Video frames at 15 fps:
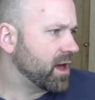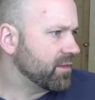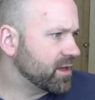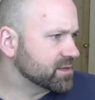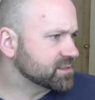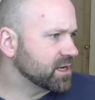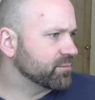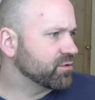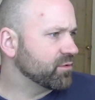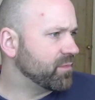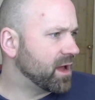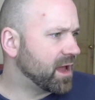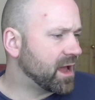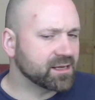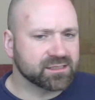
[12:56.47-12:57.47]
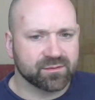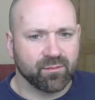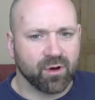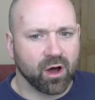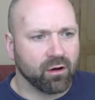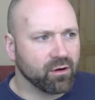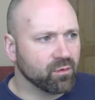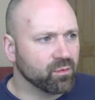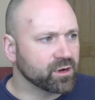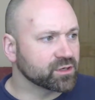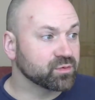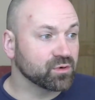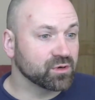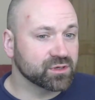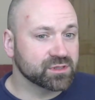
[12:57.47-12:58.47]
that's April, May. Azamara,
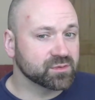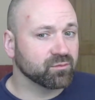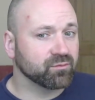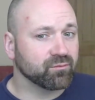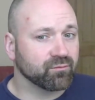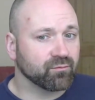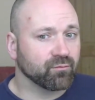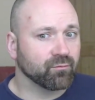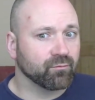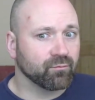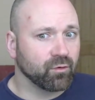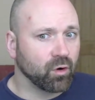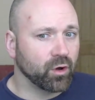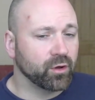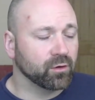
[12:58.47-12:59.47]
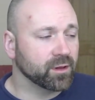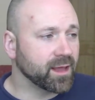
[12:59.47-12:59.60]
which was Royal